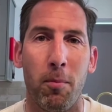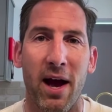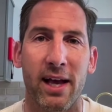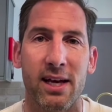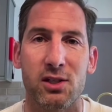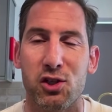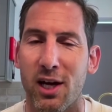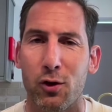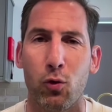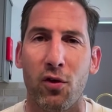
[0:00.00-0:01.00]
package. He
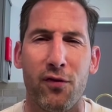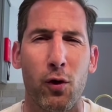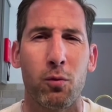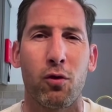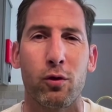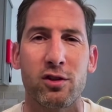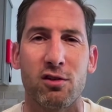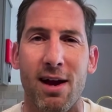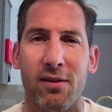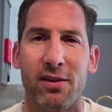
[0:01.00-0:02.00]
had all the film crews
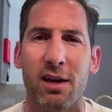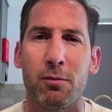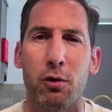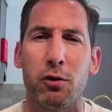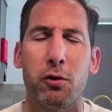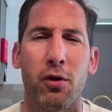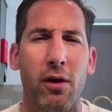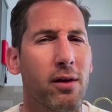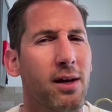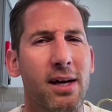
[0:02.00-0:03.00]
around him. You knew
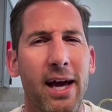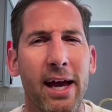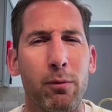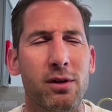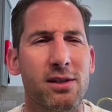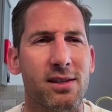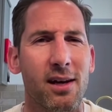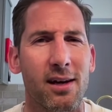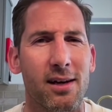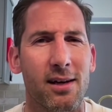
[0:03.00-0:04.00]
that he was
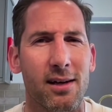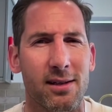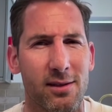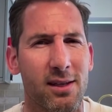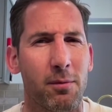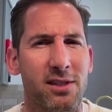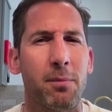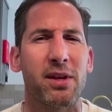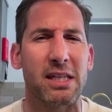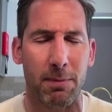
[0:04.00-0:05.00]

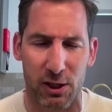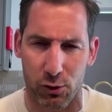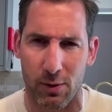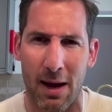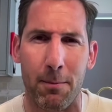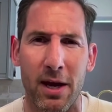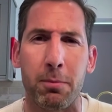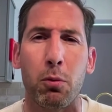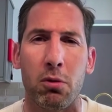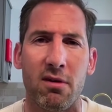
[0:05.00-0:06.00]
something special, and
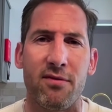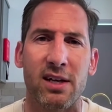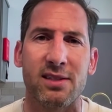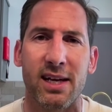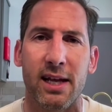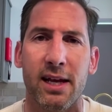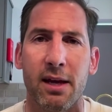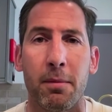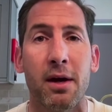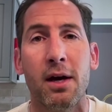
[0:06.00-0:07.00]
people were investing in
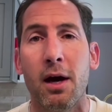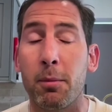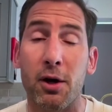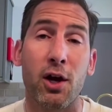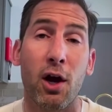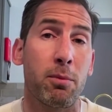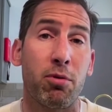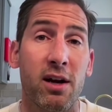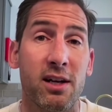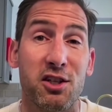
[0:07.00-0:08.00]
him. But Cody
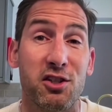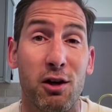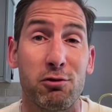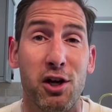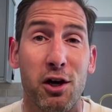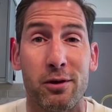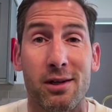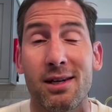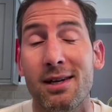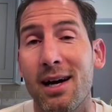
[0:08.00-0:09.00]
Brundage is no joke,
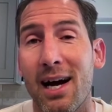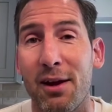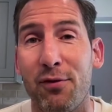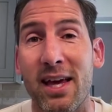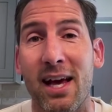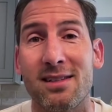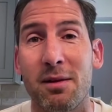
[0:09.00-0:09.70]
and if he gets to